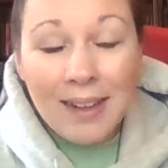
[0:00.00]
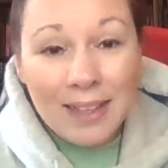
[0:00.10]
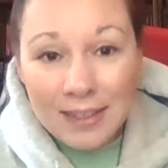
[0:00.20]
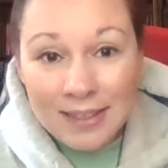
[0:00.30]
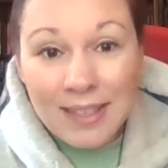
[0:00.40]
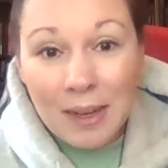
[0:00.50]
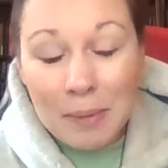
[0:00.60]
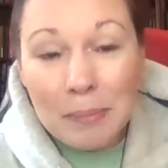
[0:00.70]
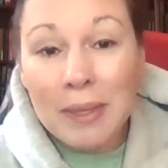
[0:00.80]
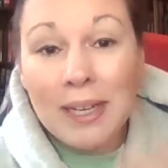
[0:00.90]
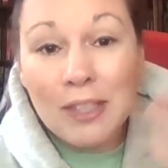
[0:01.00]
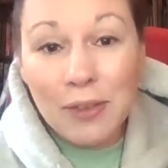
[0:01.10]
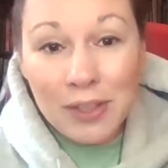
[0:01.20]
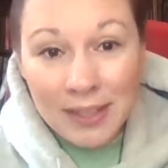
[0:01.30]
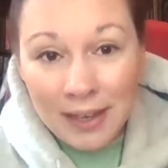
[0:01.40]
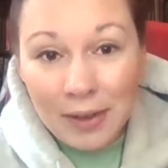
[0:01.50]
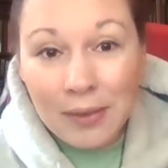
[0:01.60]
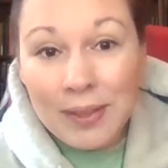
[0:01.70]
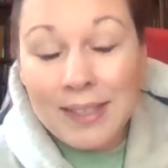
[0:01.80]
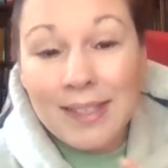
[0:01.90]
And then tell people that it's for
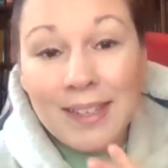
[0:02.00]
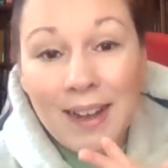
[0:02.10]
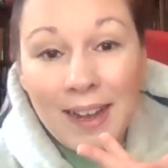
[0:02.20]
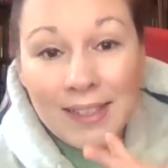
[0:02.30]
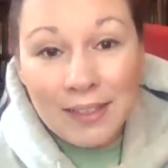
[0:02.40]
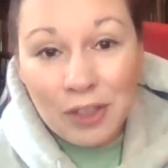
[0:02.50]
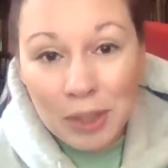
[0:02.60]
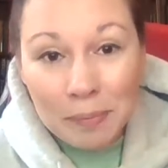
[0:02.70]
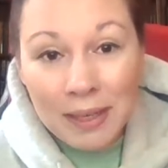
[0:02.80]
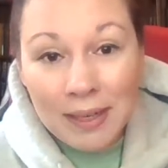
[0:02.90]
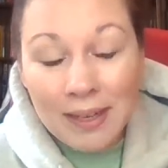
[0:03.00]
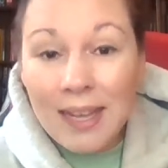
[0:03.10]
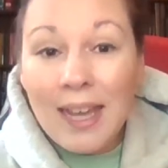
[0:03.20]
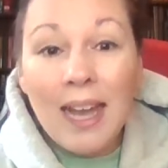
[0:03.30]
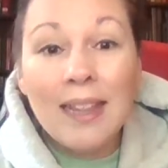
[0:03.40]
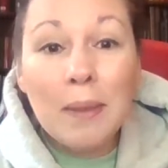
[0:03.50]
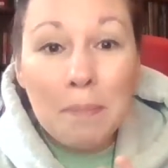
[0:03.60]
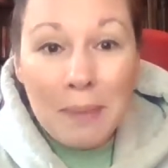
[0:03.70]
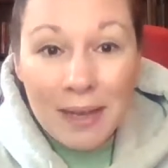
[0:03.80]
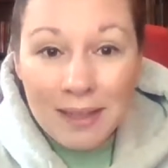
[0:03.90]
sale. This is the cost of shipping, and
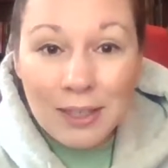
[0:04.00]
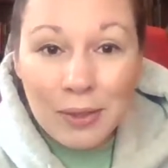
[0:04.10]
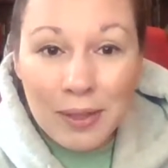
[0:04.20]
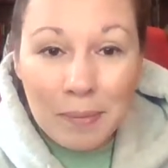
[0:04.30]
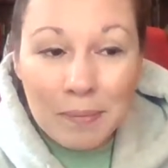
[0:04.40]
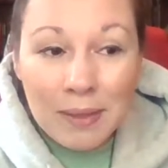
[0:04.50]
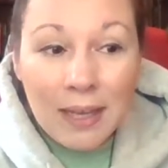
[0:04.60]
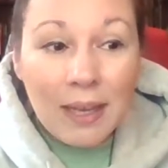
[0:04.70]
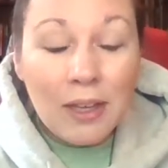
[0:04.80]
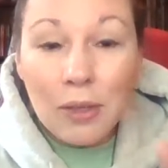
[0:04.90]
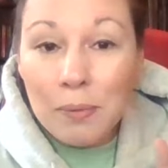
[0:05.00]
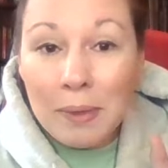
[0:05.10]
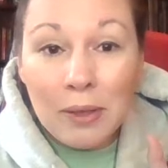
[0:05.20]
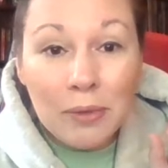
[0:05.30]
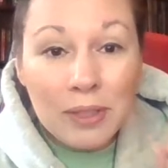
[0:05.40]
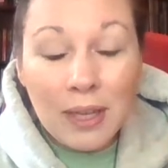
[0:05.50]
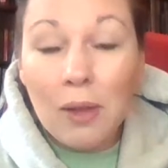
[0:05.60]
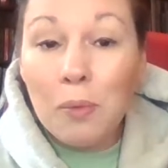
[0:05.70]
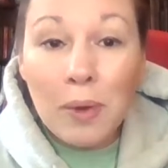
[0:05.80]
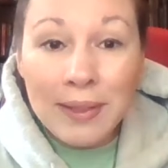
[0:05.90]
then mail it to them. You
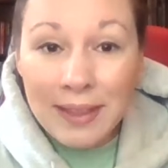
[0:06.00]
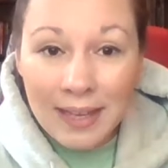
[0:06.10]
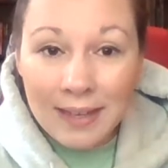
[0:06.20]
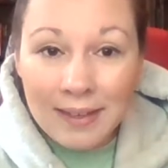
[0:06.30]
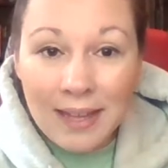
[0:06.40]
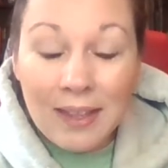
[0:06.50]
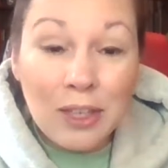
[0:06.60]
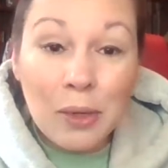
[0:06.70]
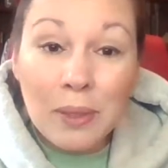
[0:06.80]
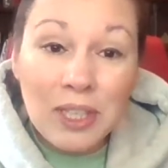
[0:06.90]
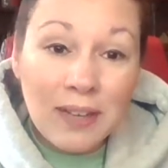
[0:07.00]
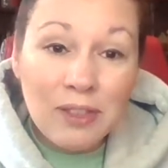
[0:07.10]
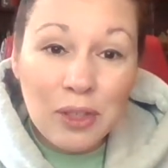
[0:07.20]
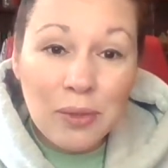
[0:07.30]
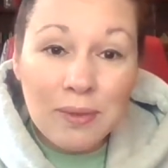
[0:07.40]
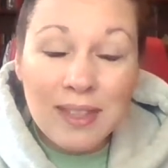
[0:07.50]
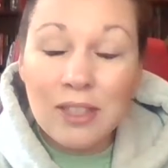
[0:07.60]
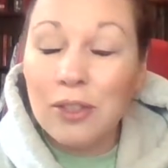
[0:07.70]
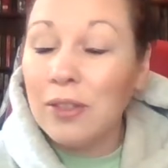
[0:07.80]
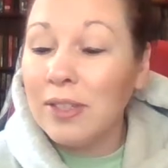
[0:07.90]
sell one thing, and then you know what you have to do?
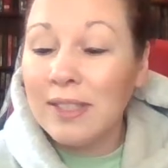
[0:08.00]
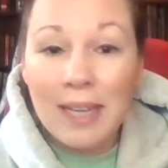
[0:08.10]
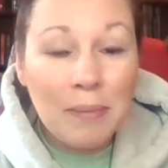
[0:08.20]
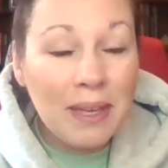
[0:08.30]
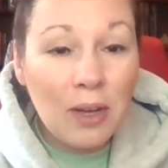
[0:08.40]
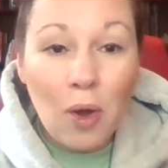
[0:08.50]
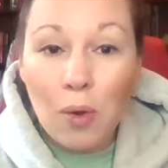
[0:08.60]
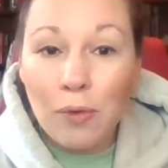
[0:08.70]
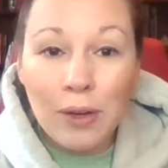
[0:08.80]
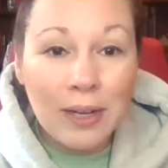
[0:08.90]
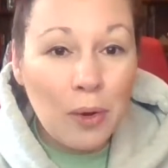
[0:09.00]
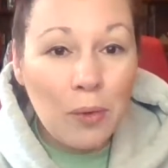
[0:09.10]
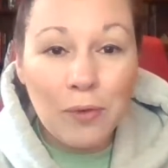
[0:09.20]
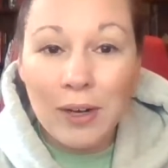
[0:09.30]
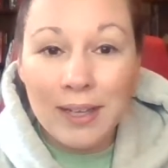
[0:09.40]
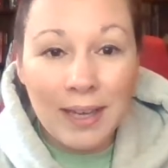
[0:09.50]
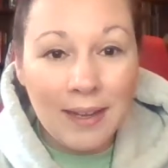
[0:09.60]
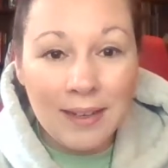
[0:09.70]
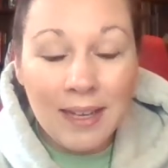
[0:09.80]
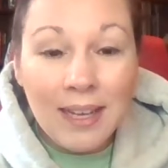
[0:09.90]
Do the same thing over and over
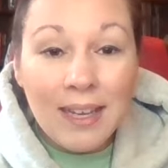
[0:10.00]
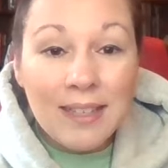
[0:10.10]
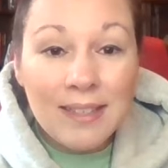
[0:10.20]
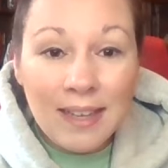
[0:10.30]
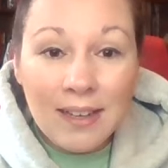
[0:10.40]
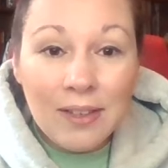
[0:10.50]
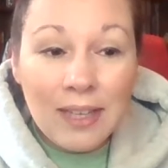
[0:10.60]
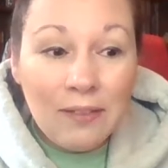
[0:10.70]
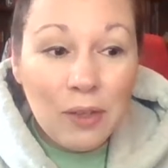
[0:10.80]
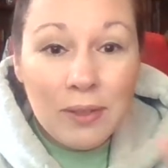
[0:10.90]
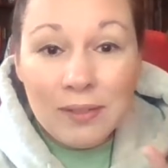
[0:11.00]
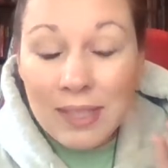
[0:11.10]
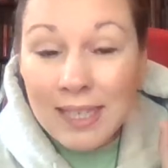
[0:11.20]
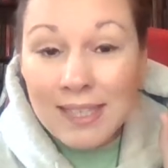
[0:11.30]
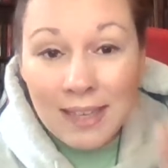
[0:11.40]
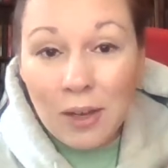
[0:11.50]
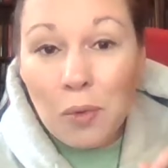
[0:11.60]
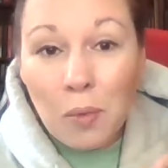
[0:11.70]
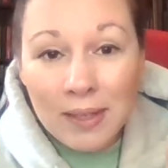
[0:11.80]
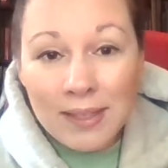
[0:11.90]
again. If you did a
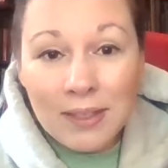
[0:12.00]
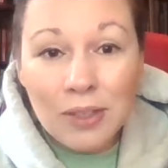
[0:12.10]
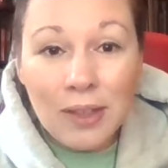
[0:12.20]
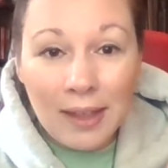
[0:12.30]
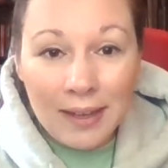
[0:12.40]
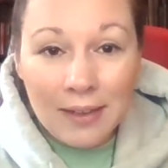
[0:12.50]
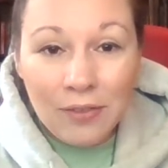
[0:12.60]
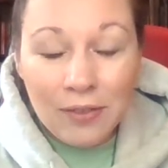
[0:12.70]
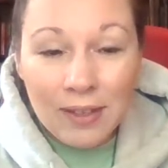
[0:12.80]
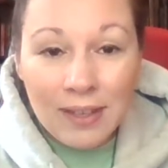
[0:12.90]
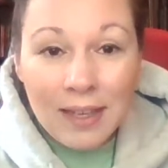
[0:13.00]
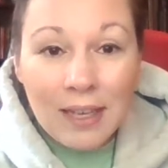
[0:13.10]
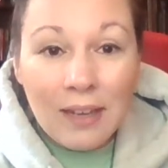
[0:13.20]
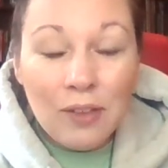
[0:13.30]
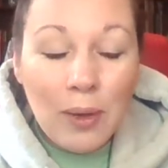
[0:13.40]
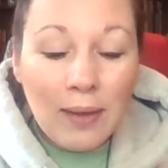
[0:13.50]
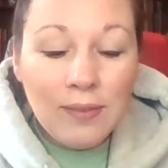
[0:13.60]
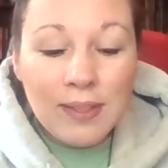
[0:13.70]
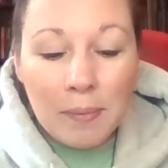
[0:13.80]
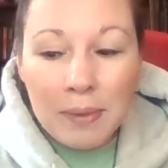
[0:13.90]
sale once in your life, if you
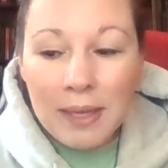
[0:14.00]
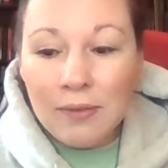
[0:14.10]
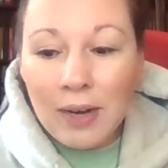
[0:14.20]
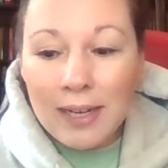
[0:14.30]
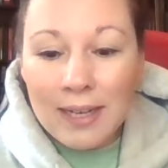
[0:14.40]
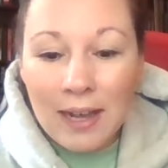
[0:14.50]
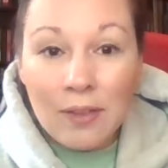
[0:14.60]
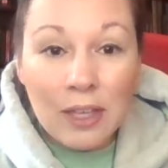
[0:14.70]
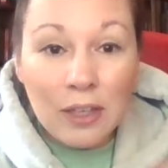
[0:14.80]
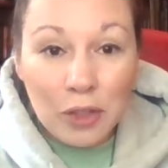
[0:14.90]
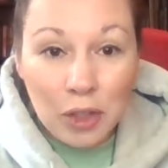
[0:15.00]
have something right now that